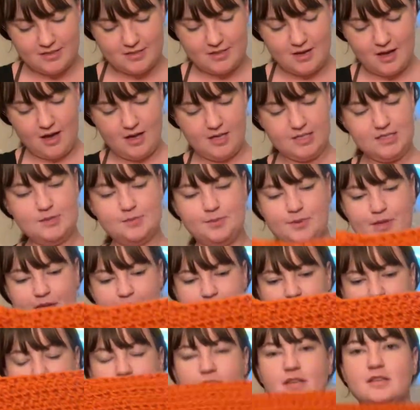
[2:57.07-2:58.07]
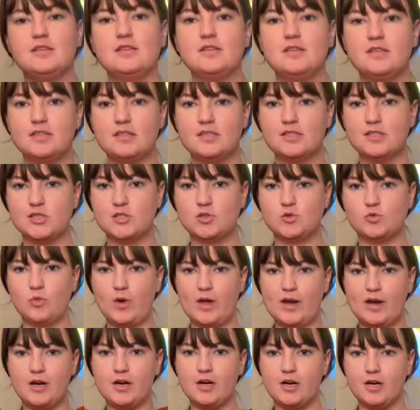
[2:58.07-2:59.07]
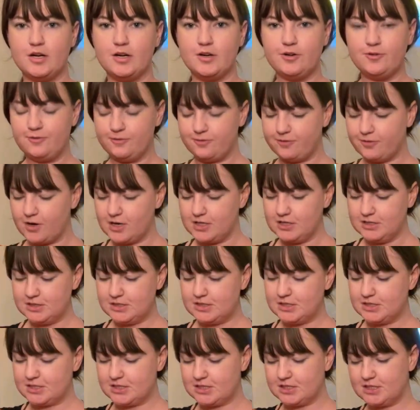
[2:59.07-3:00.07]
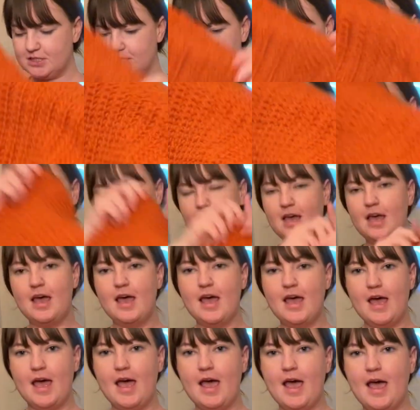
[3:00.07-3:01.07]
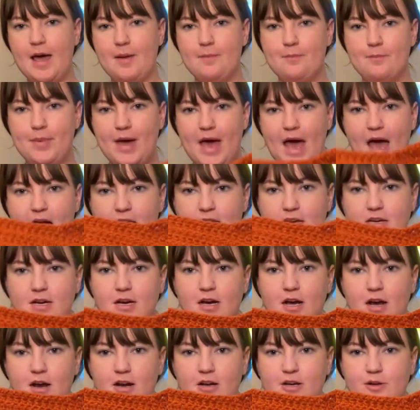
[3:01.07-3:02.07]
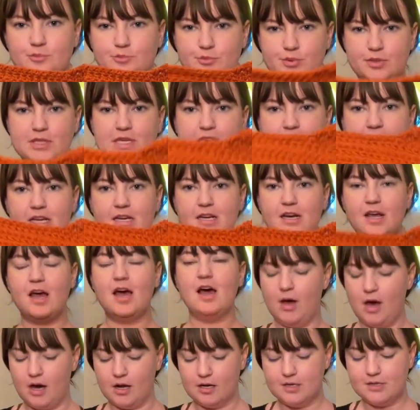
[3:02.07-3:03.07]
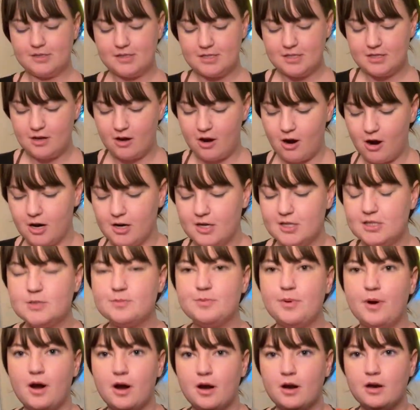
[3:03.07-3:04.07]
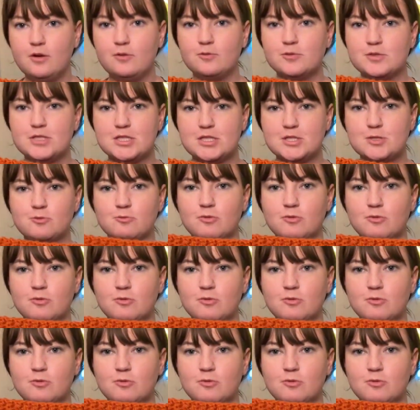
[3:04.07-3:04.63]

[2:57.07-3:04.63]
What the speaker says: cosplay. Sweater, front, and back are complete. Honestly, the hardest part was this